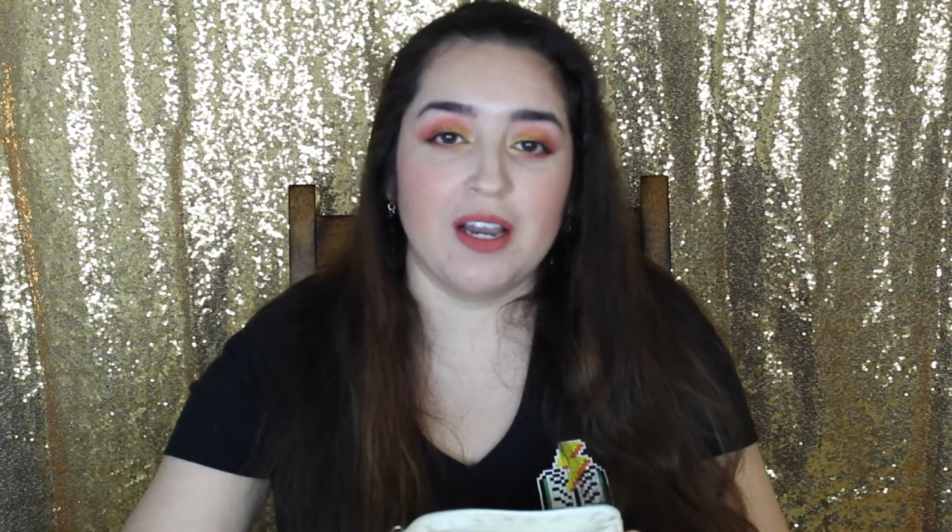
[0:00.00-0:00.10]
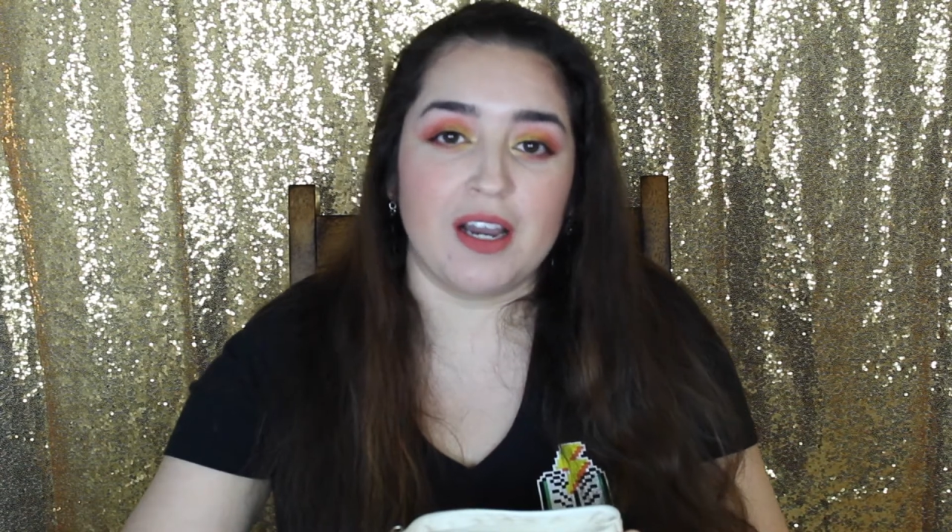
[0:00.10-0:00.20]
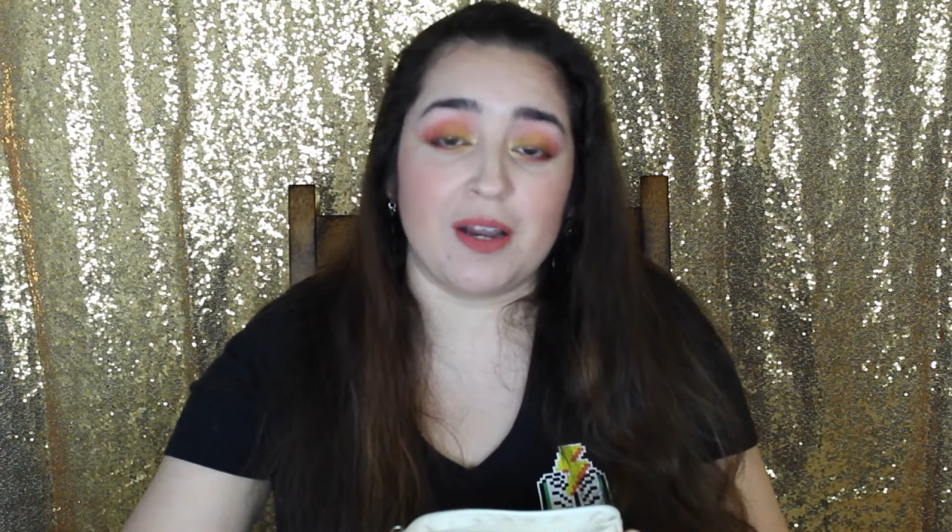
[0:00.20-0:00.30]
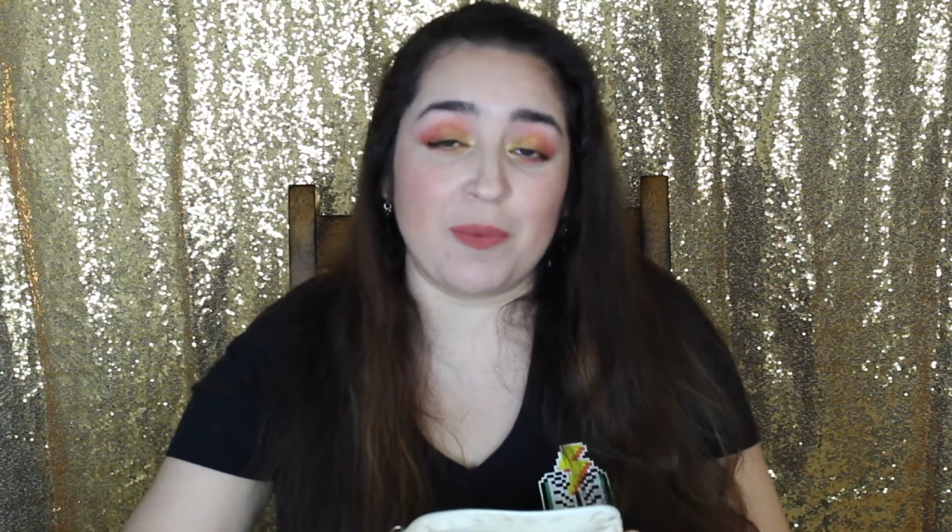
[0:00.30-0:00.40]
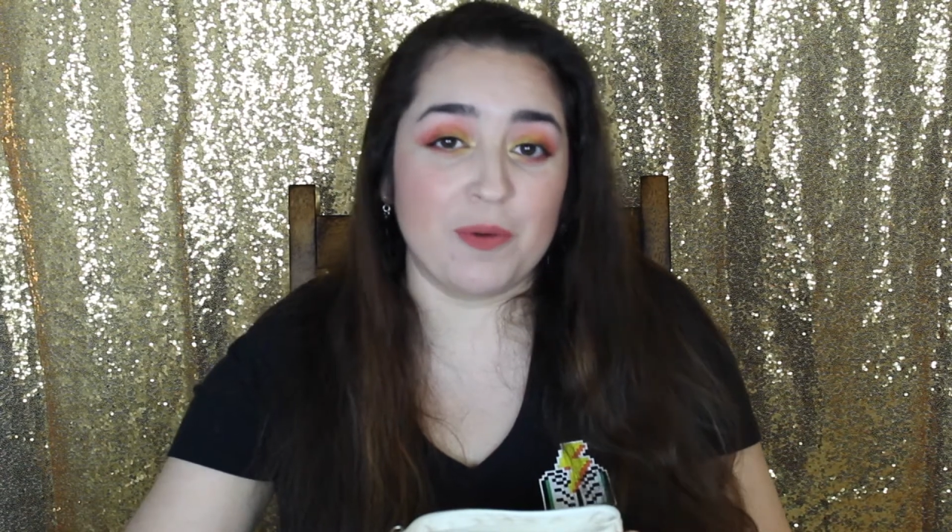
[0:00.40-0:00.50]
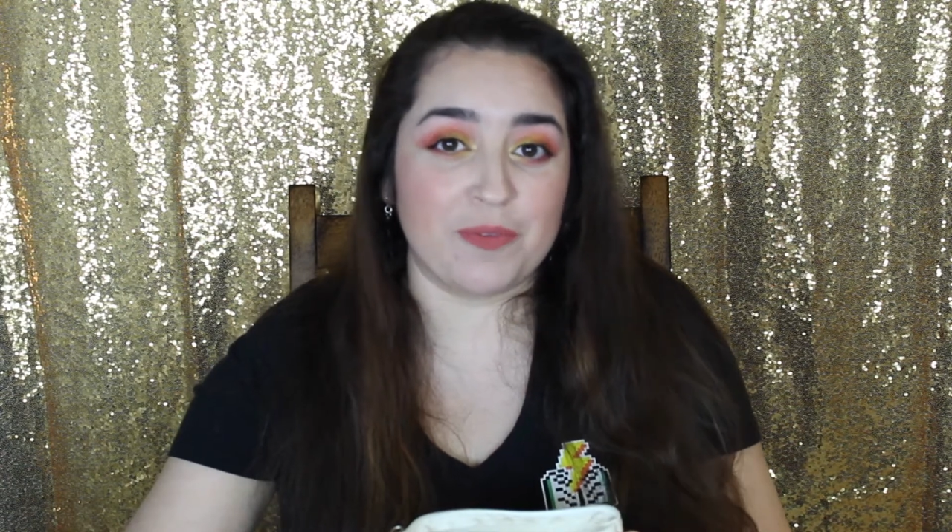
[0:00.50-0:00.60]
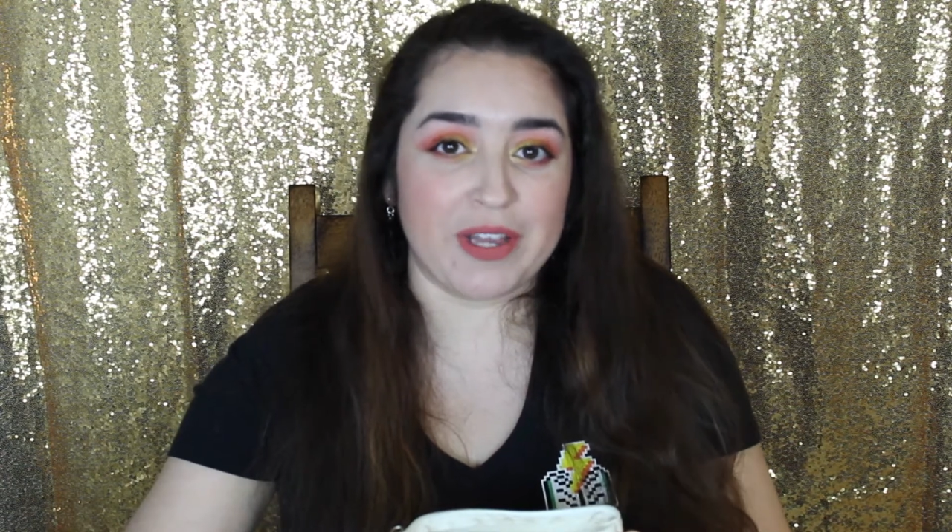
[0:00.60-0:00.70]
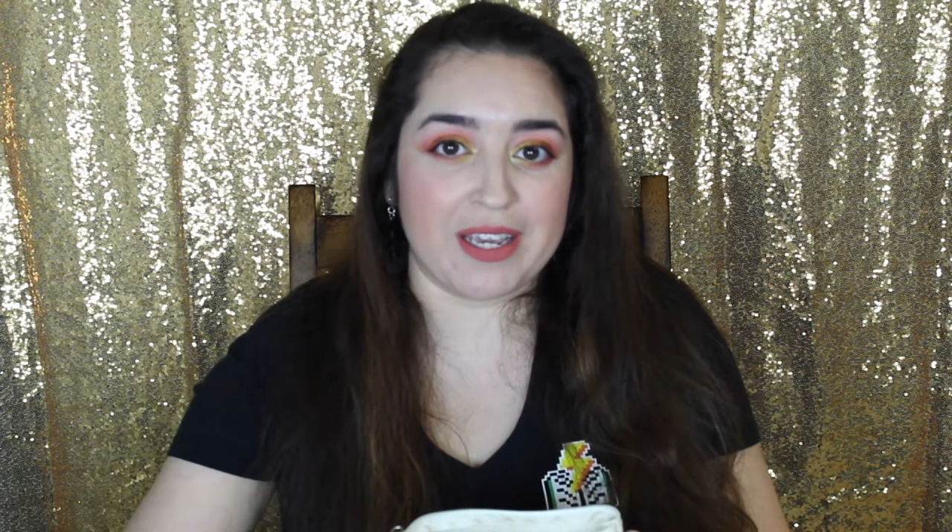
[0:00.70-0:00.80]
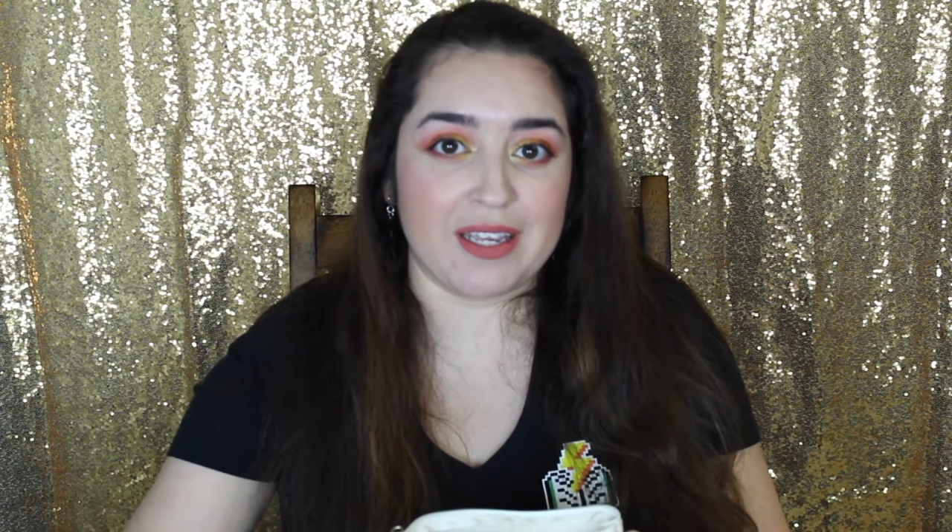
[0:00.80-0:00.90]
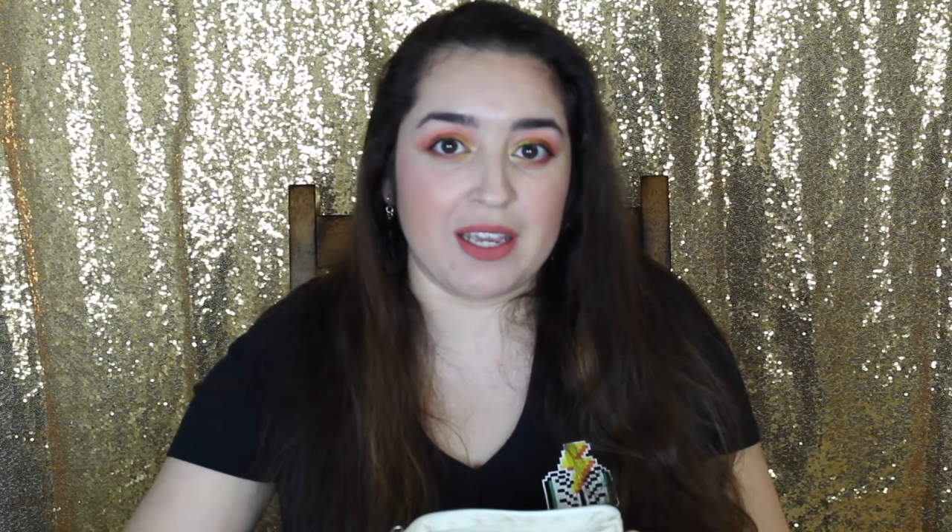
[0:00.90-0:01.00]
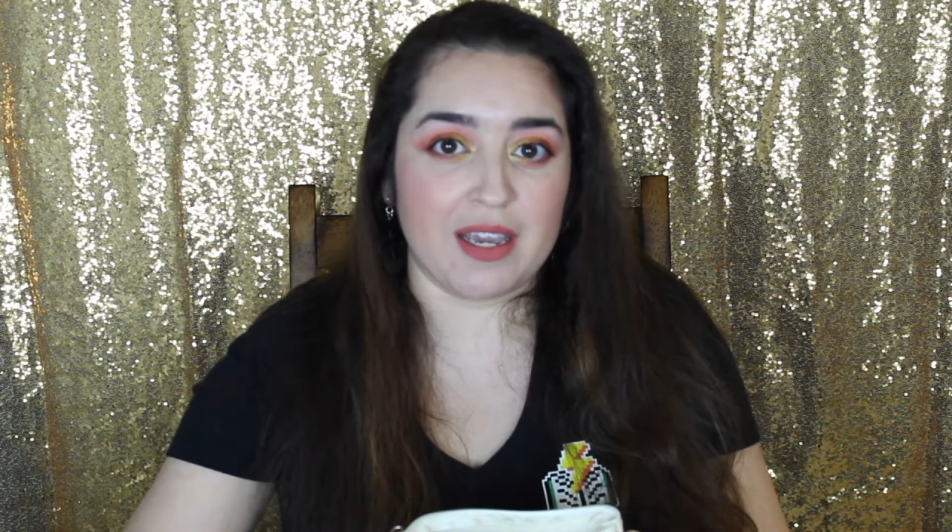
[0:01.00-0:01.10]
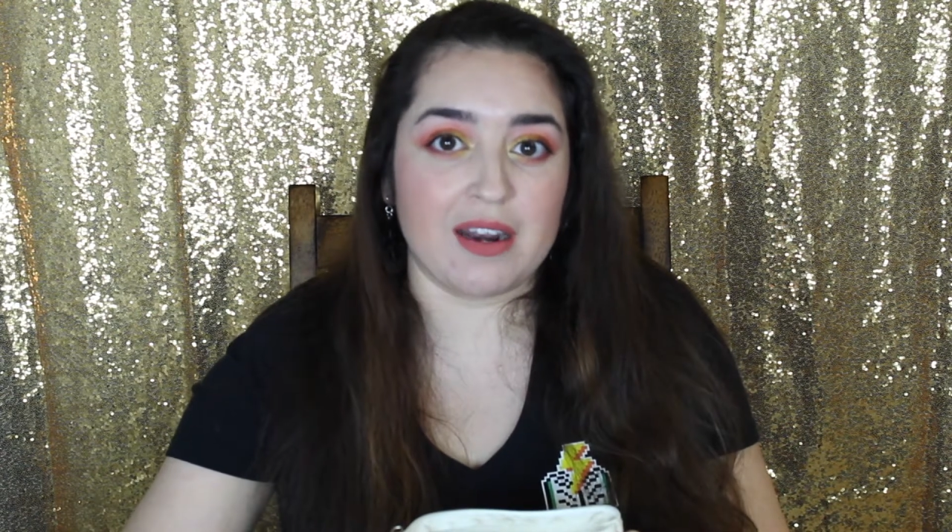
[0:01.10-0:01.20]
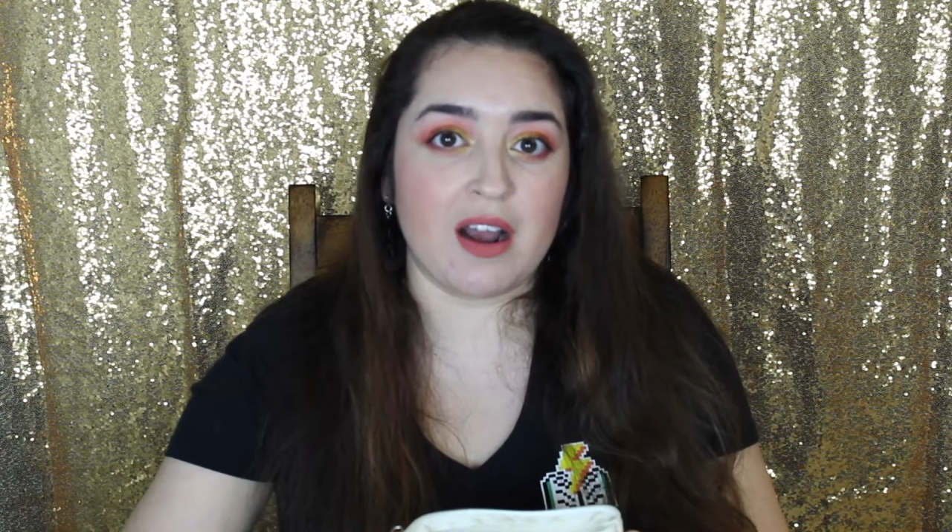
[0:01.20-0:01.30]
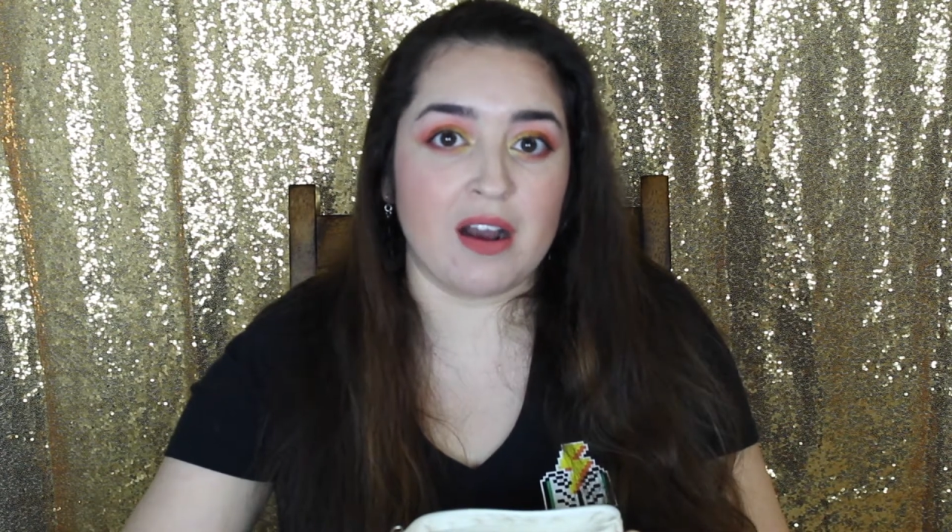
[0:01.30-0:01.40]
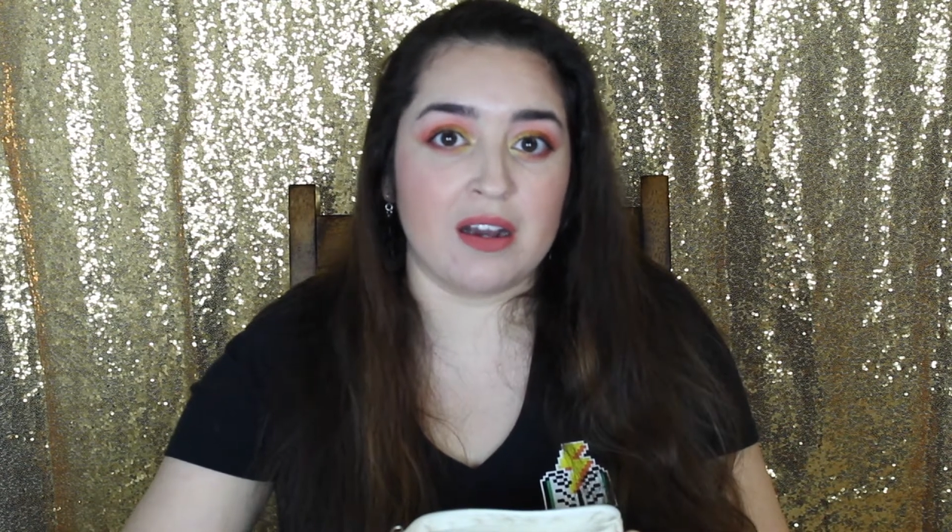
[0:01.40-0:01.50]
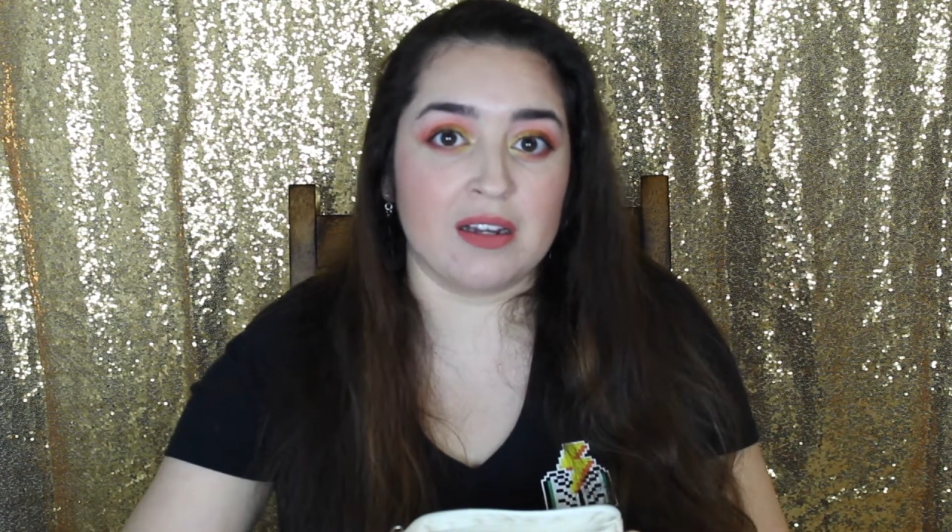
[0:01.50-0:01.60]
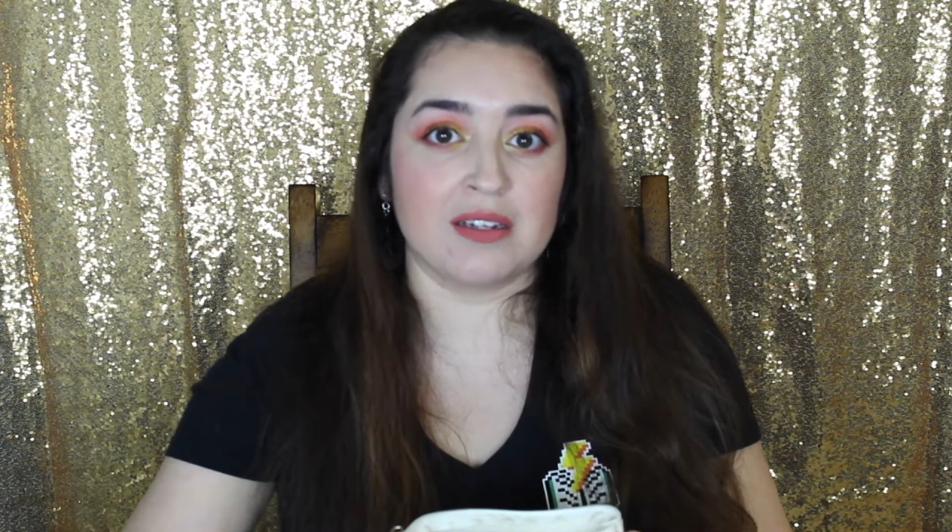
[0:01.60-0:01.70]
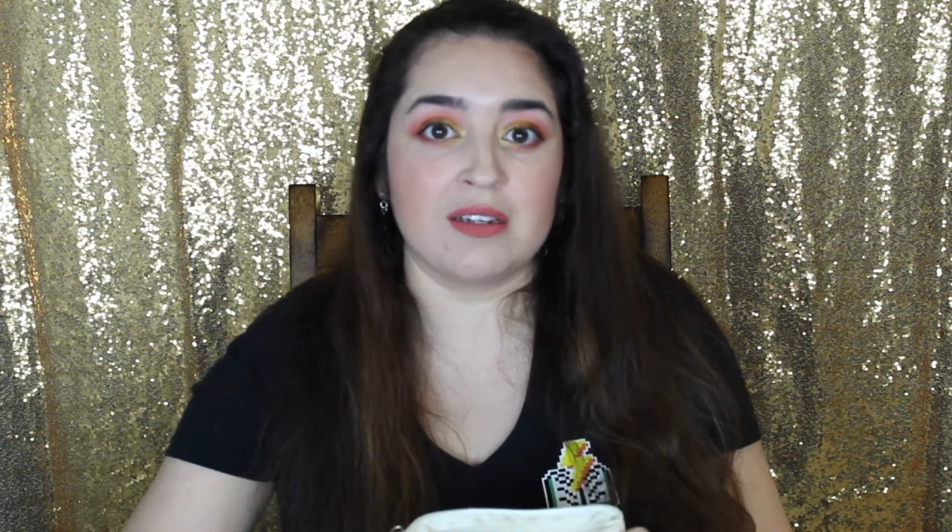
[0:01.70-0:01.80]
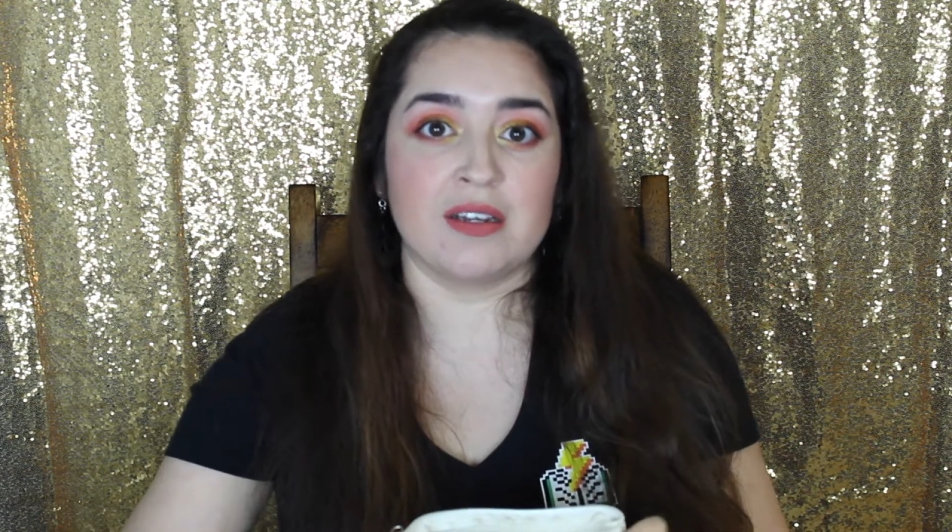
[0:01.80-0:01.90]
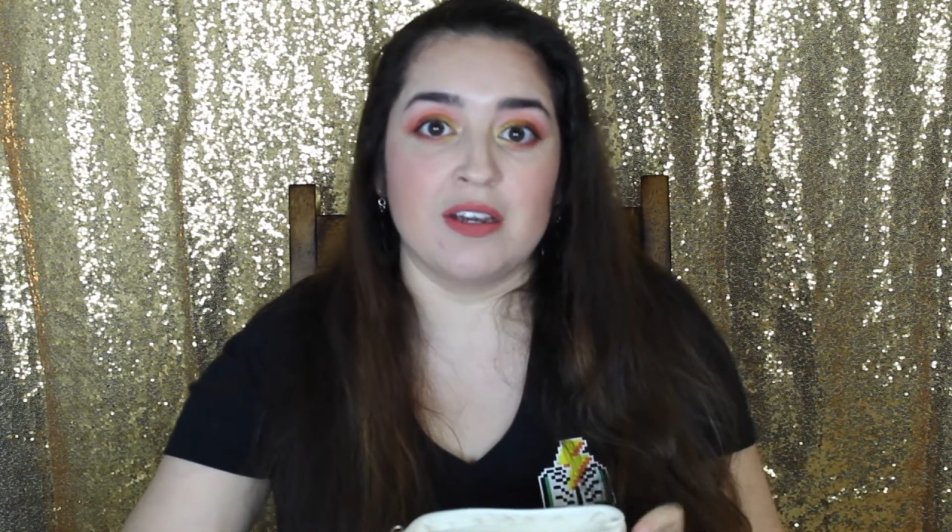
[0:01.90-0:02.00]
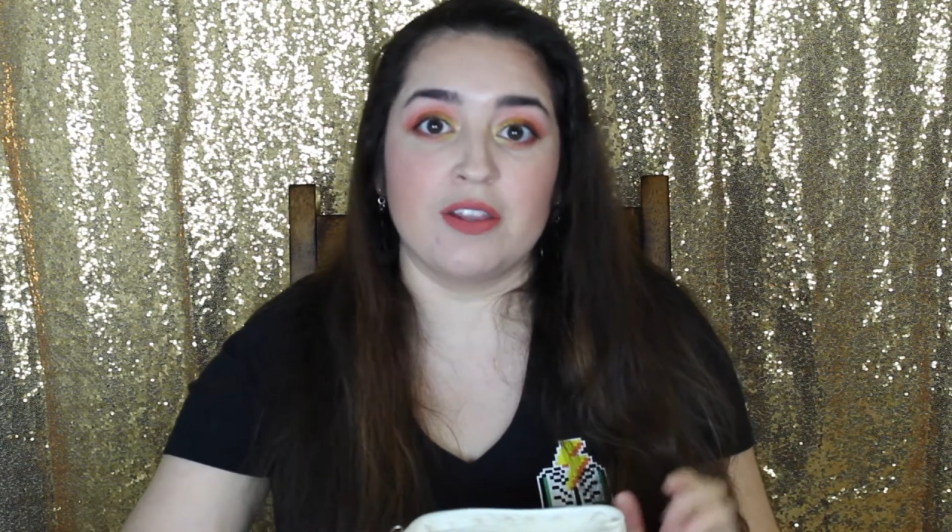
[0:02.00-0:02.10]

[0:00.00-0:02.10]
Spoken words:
hopefully I can get on